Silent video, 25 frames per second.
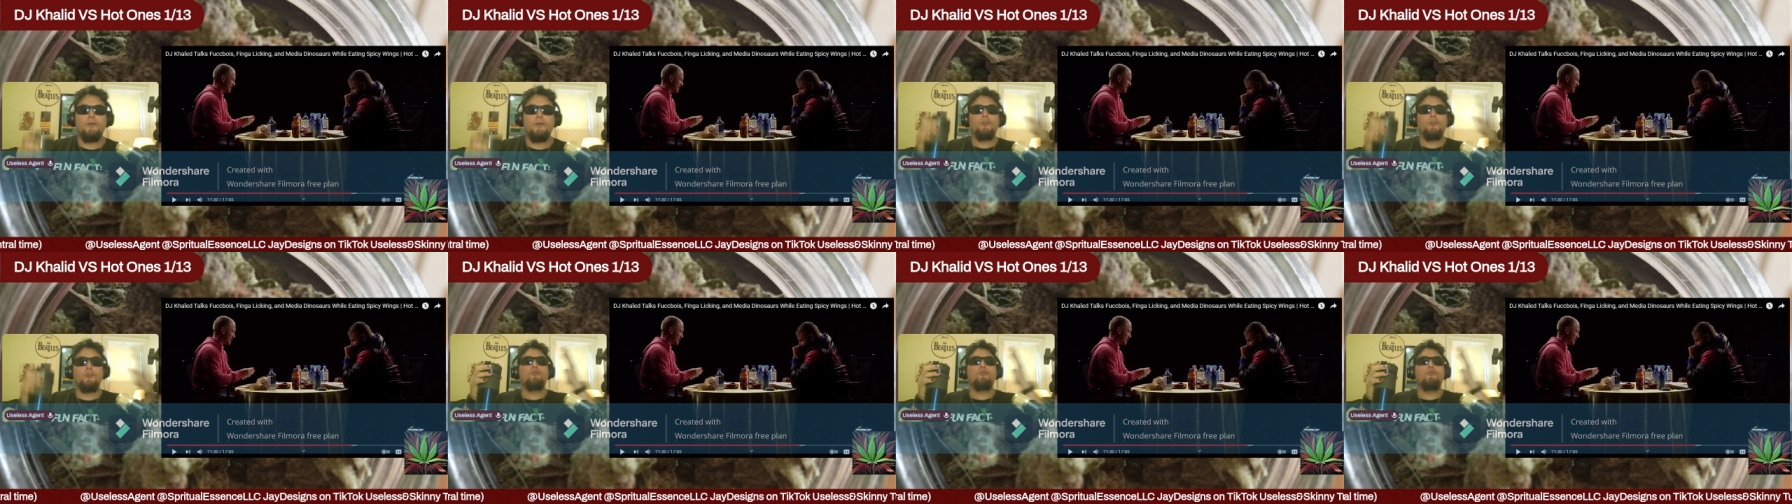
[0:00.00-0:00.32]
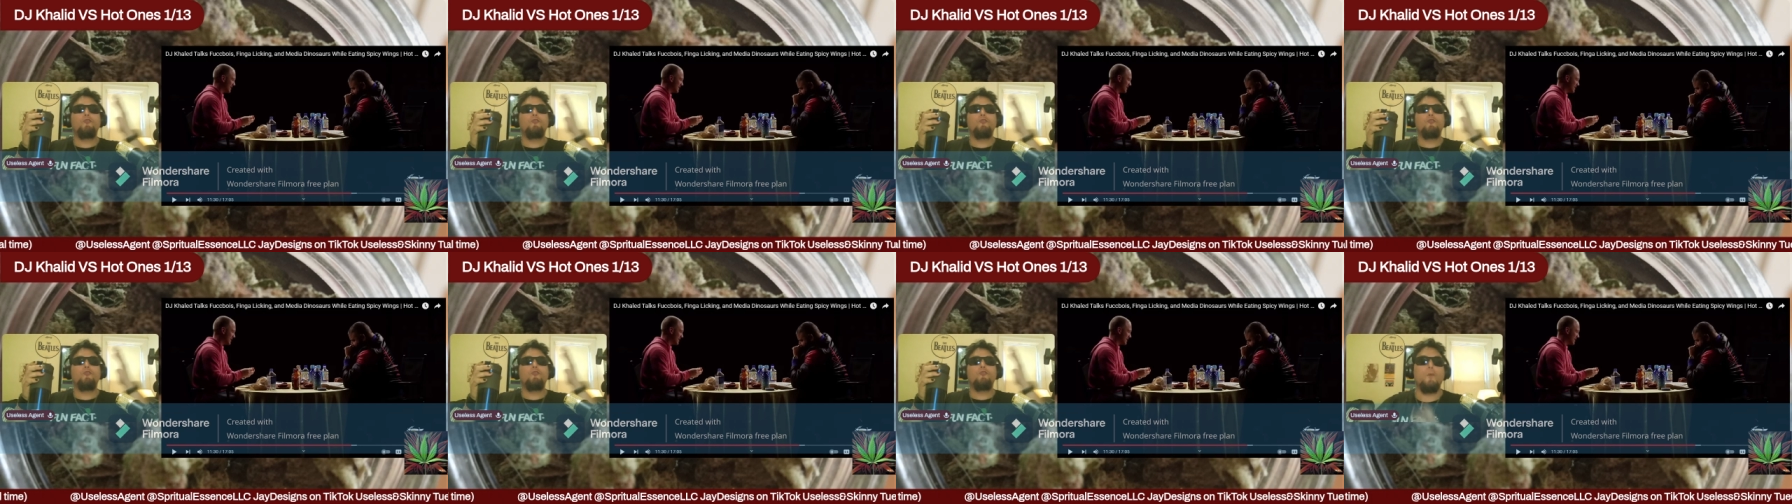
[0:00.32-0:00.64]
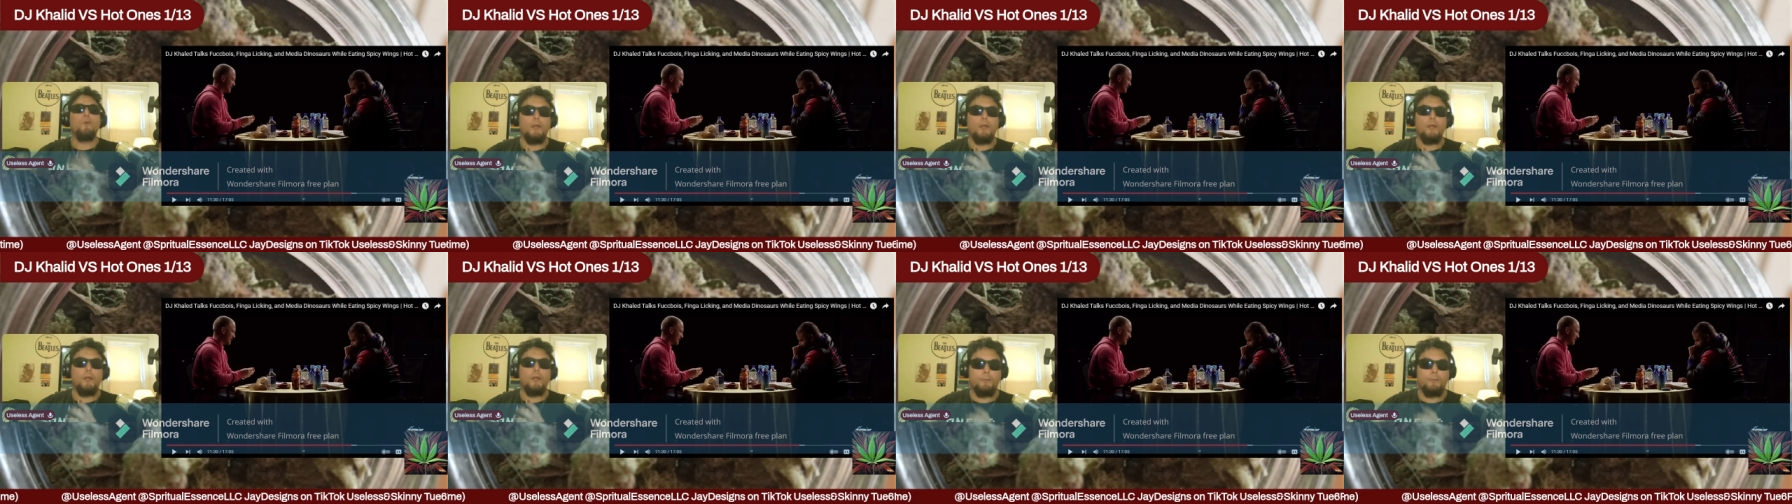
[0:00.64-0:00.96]

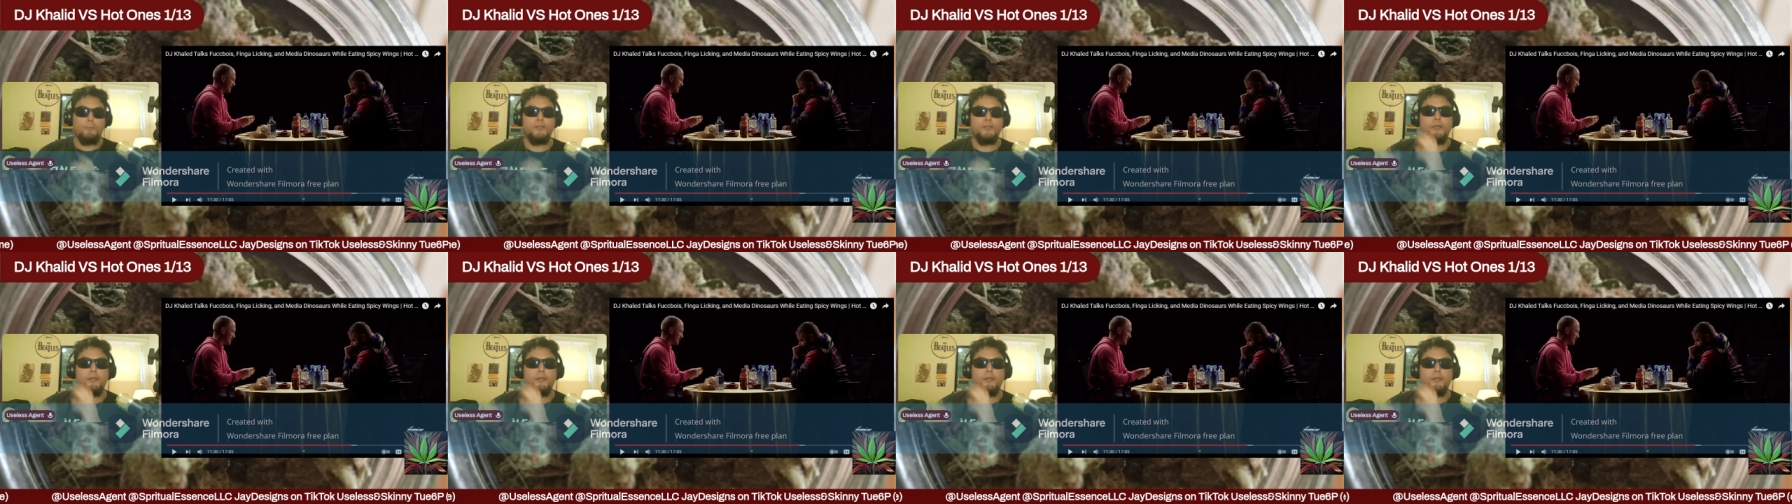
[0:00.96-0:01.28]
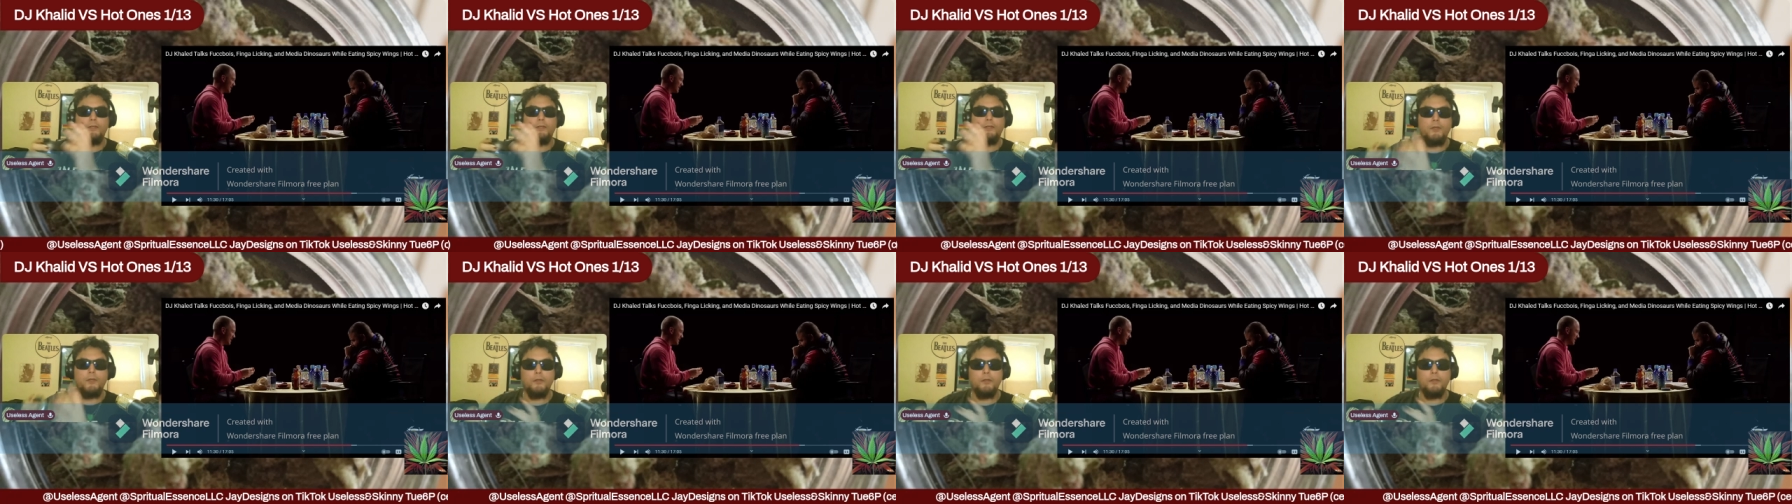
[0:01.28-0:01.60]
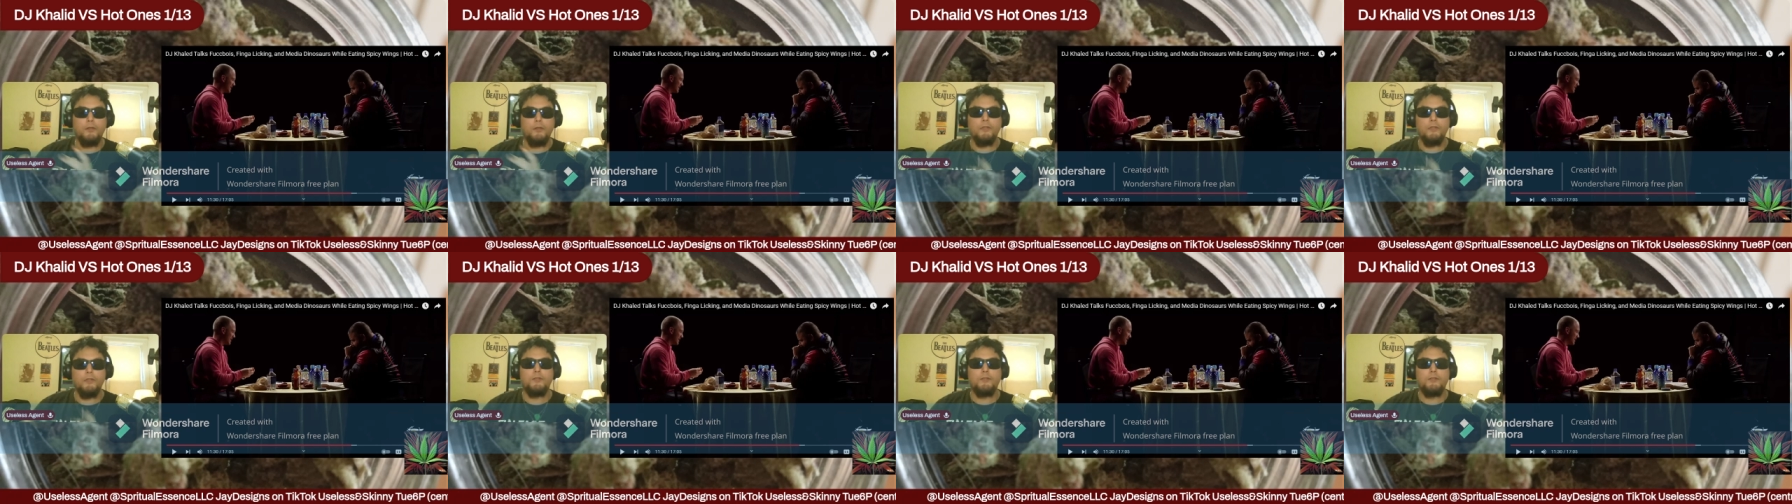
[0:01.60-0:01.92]
grown-ups,
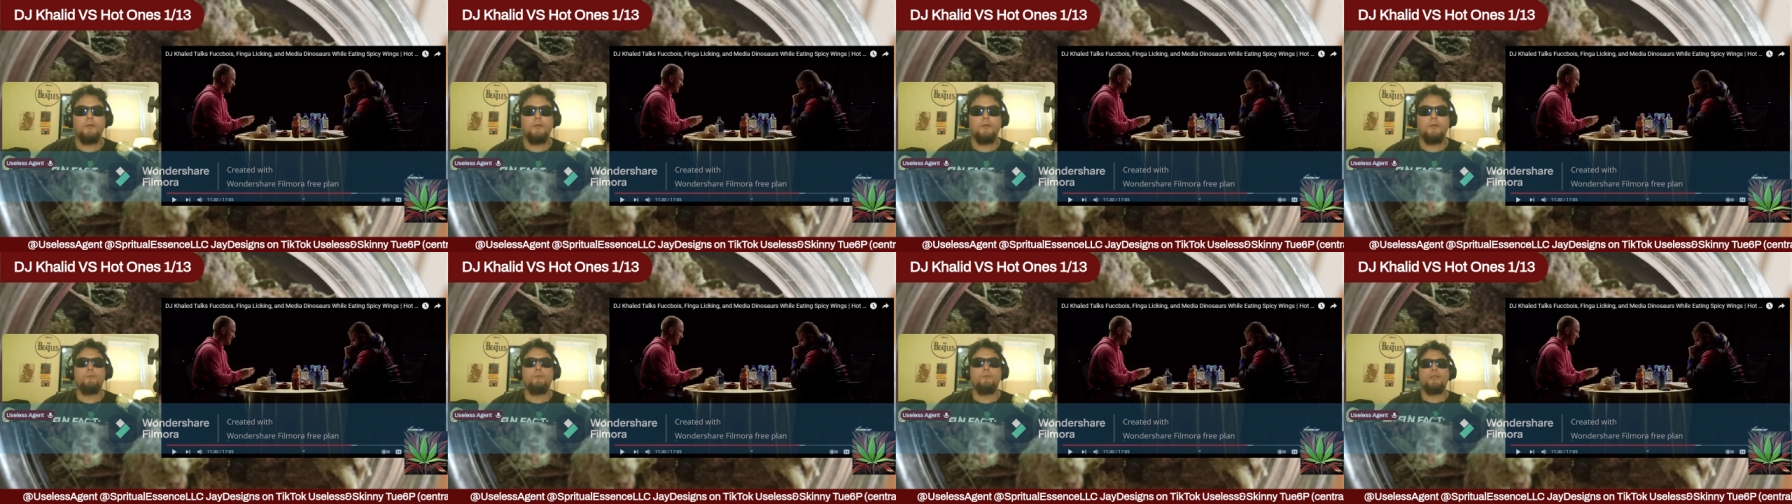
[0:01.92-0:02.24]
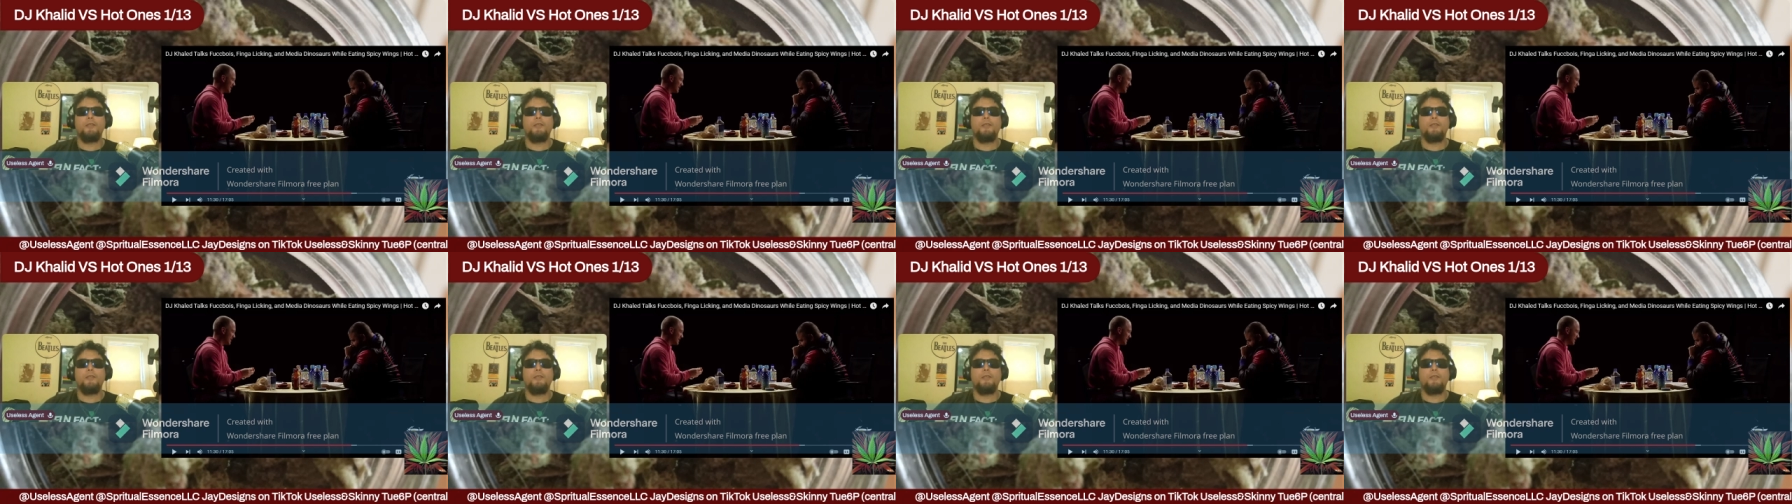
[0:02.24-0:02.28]
adults we